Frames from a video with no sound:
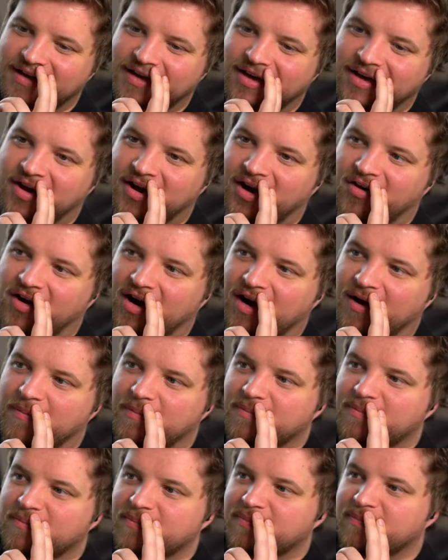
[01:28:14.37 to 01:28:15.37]
All right.
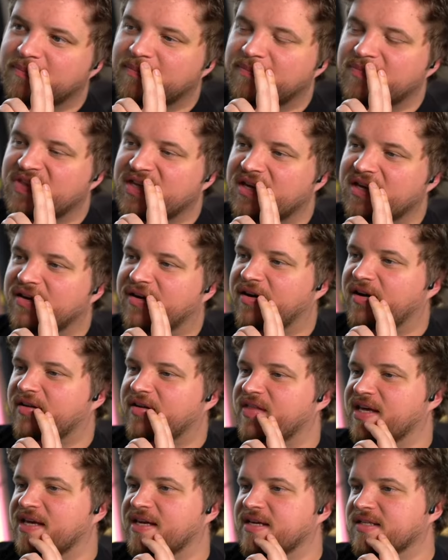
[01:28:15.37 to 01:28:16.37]

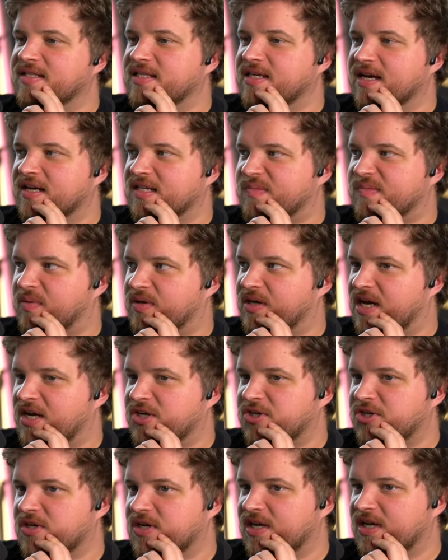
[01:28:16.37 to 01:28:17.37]
The easy
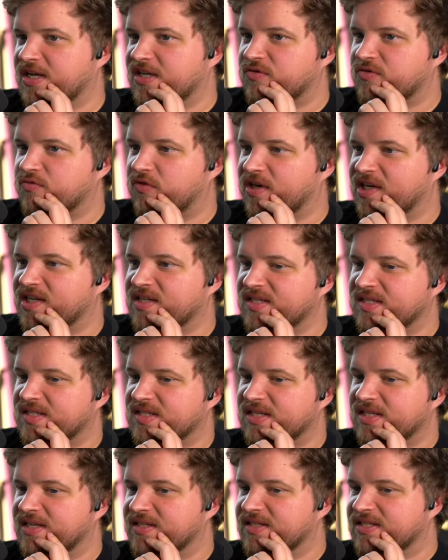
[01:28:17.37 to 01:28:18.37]
explanation is Riz
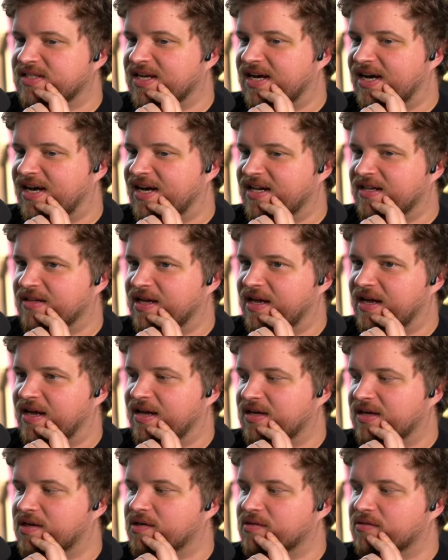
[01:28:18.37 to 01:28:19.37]
is kind of
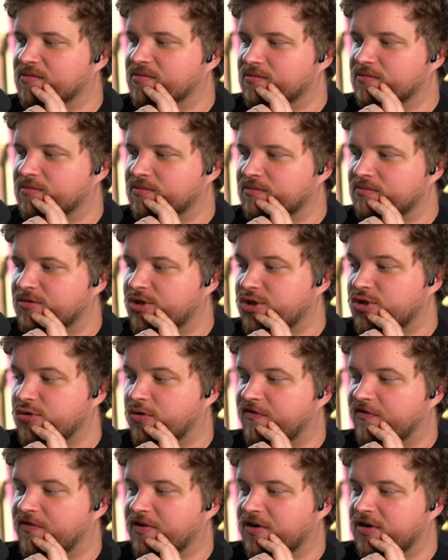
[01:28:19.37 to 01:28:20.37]
like
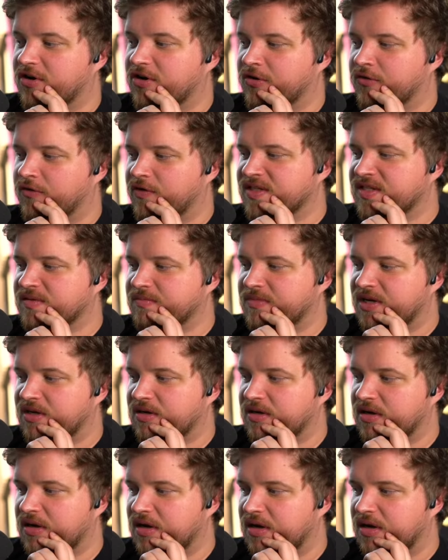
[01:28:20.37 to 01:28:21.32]
short for charisma.